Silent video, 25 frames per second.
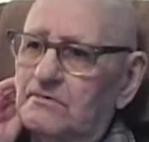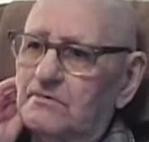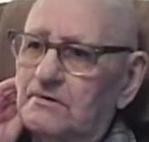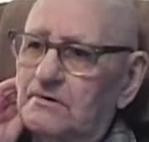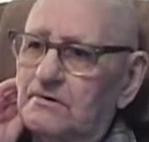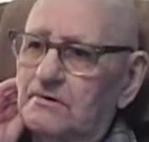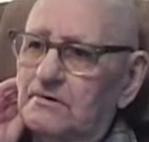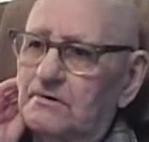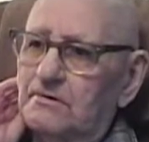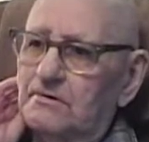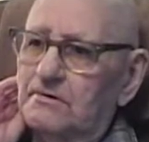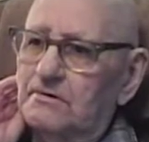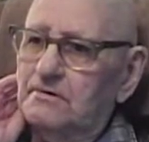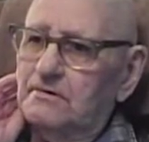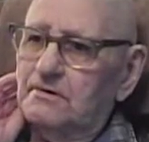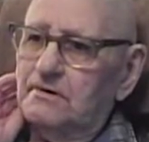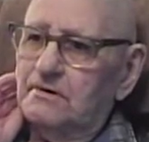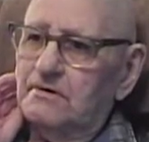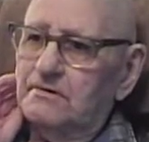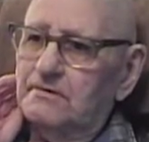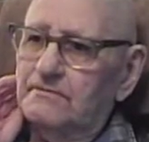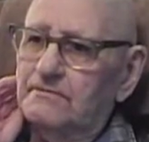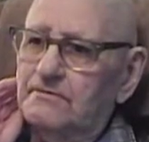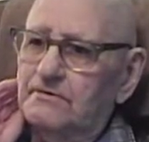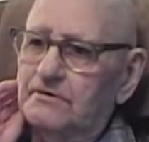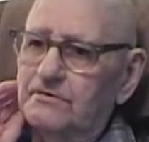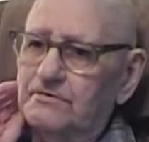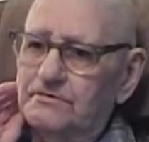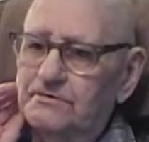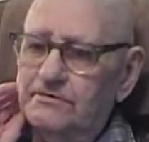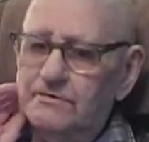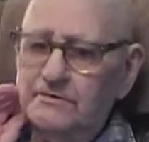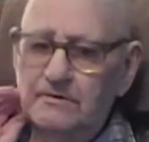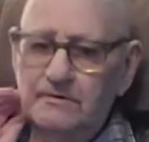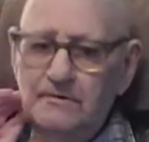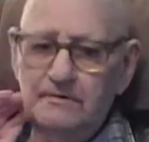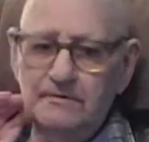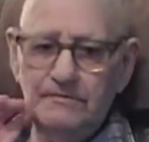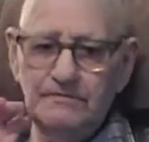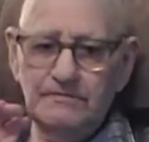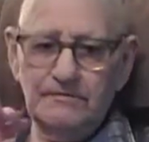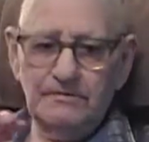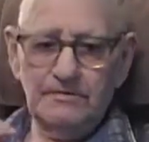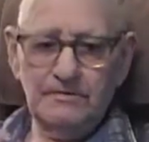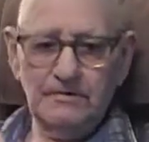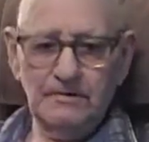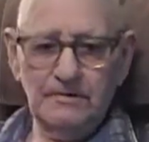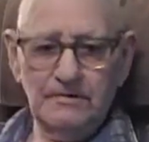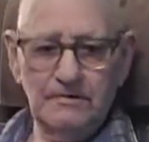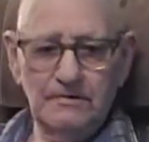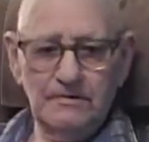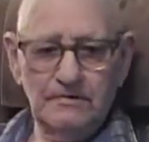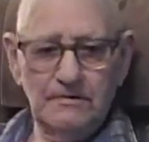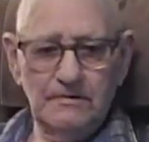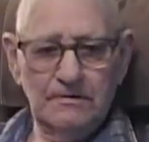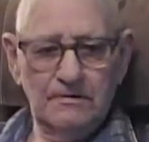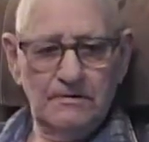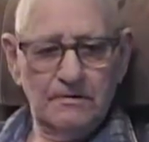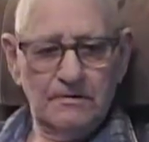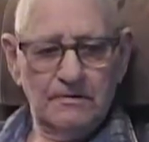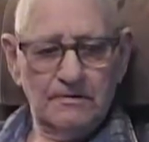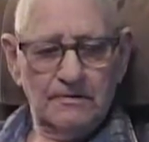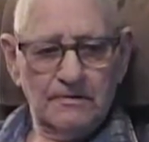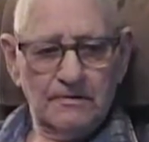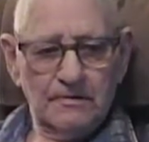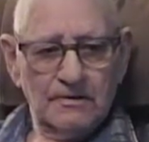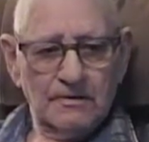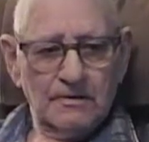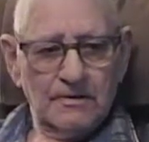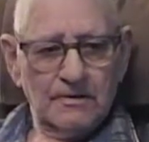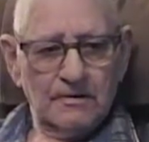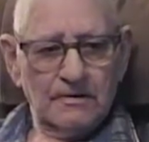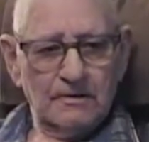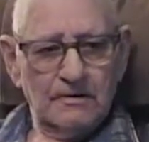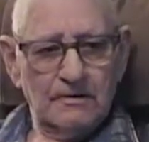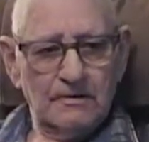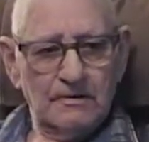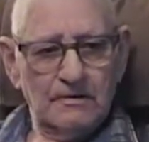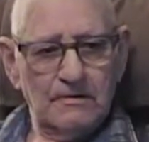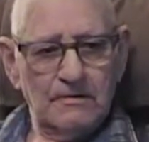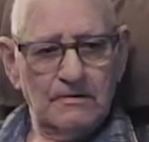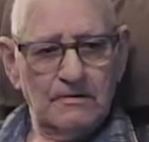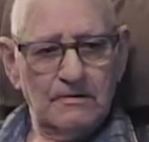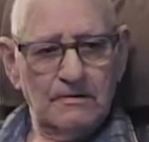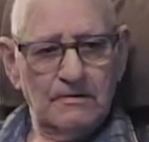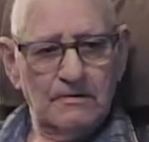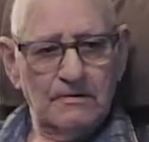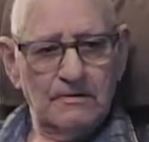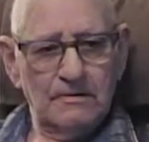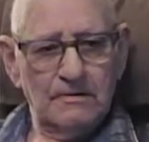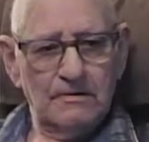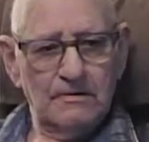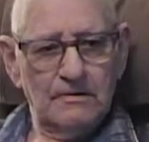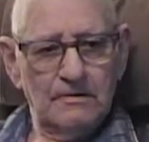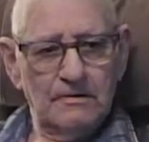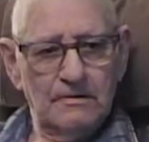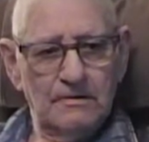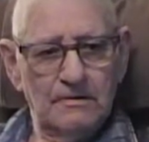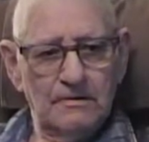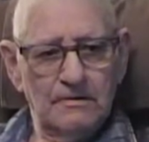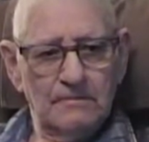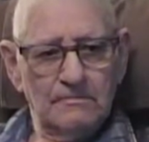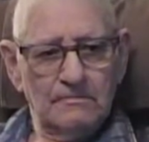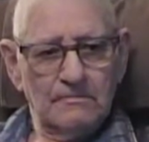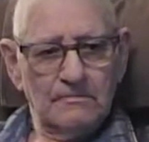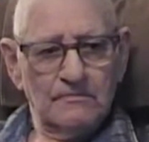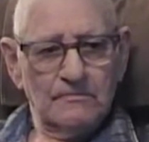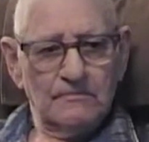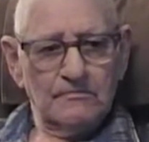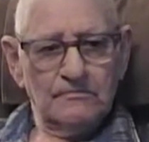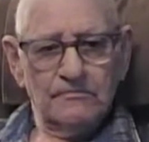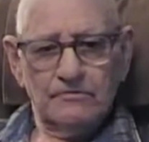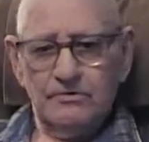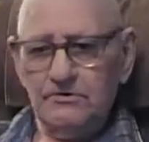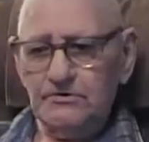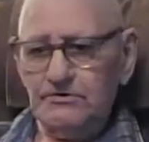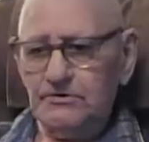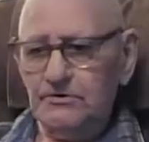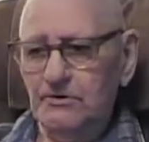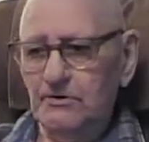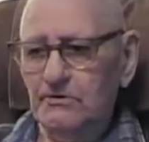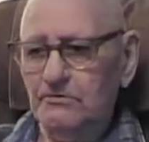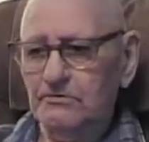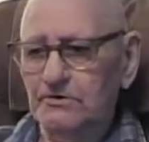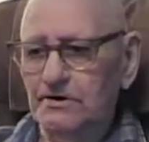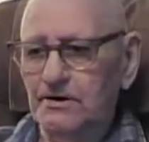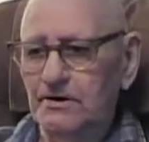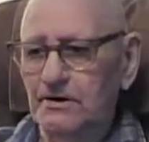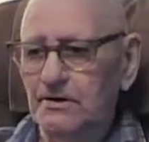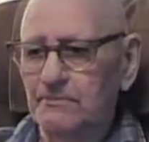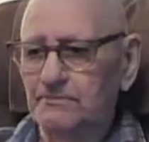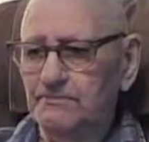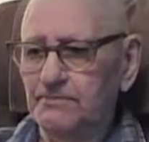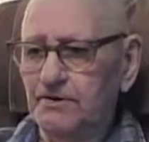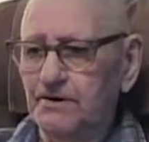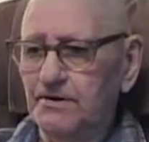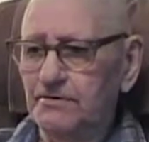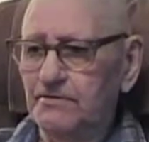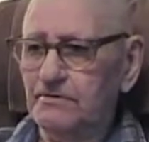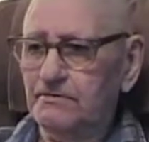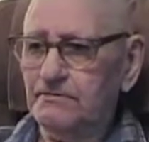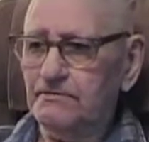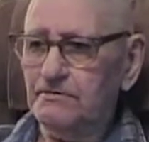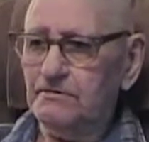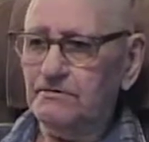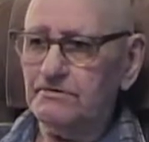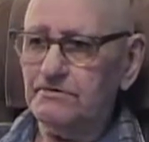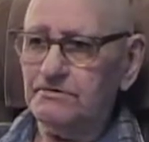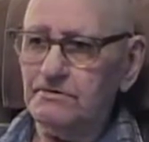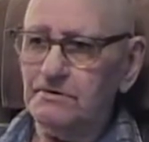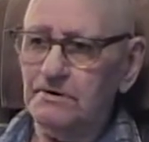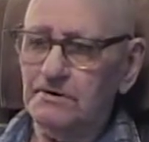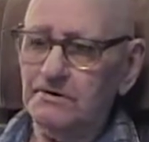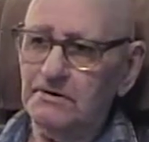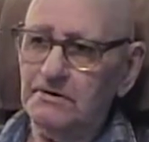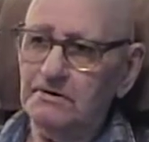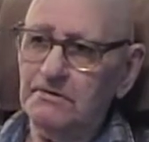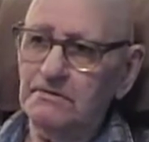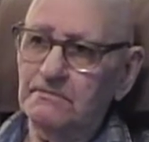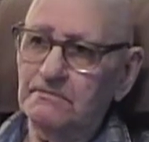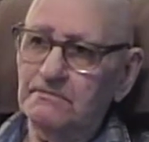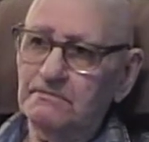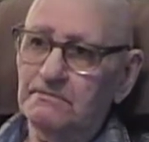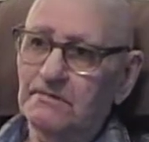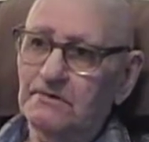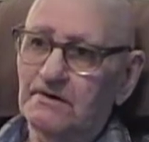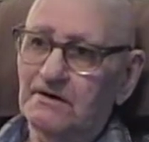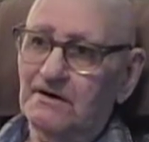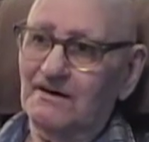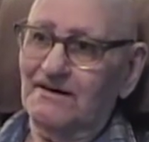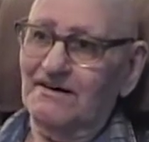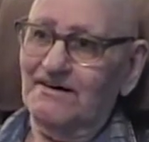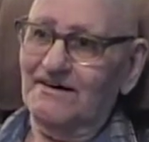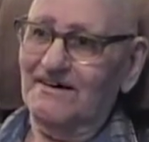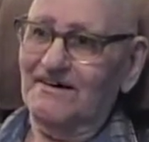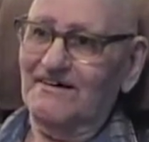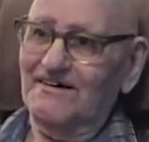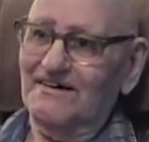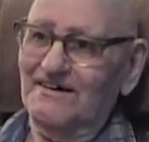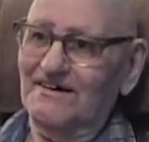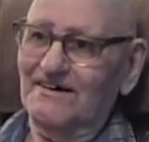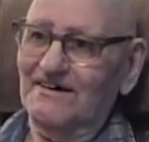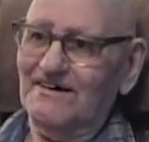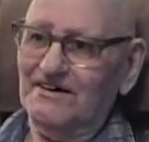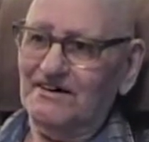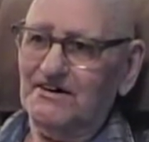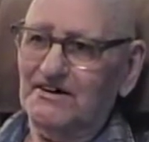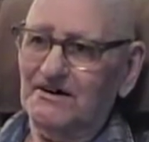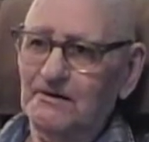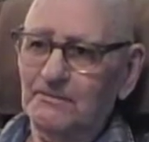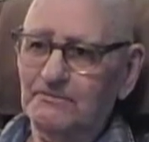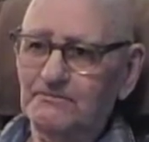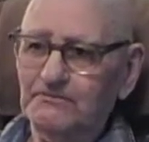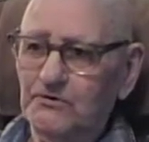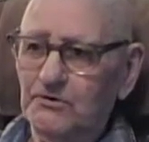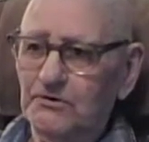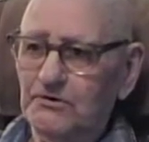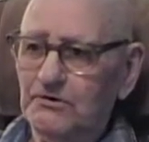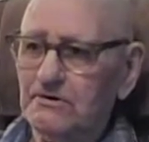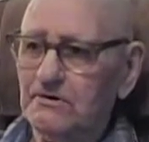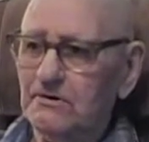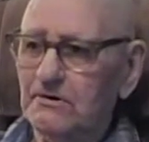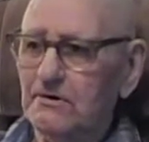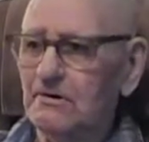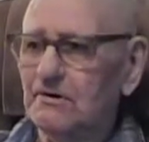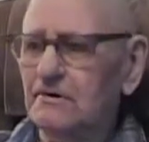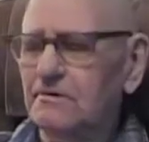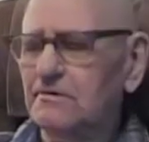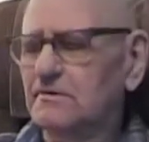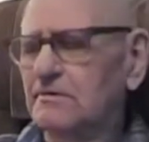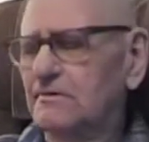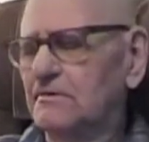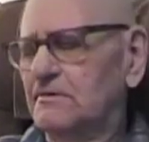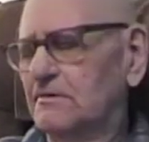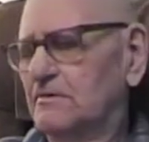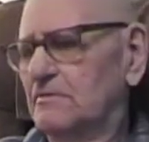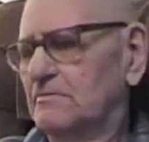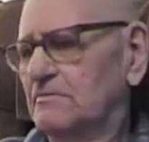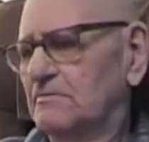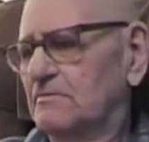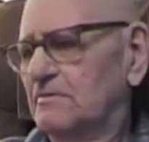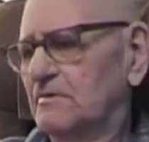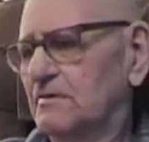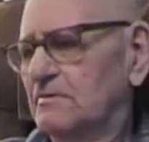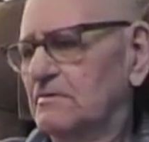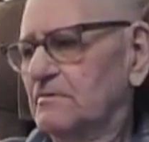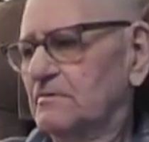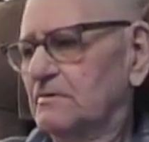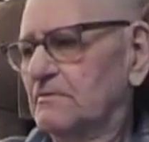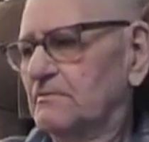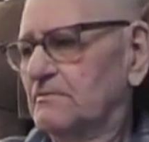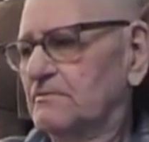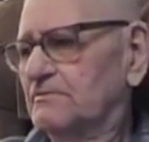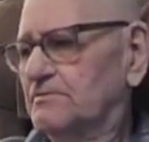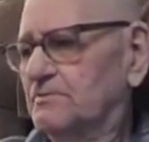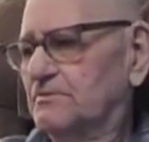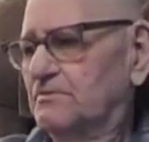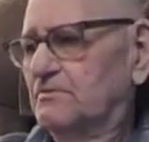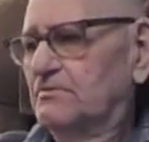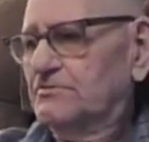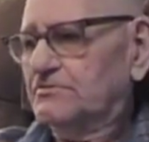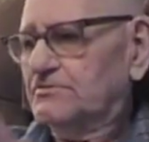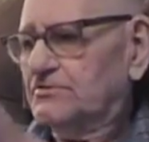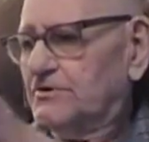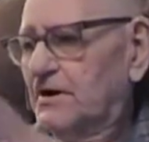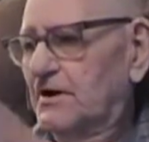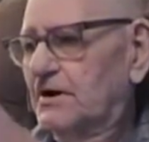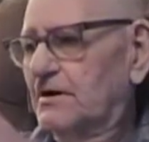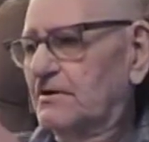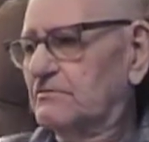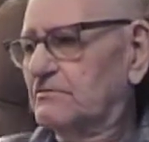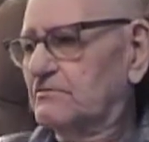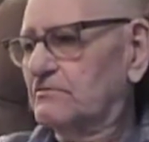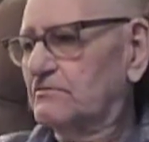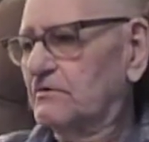Well, they interviewed you and everything and put you on KP the first thing. Get up 4 o'clock, stay in the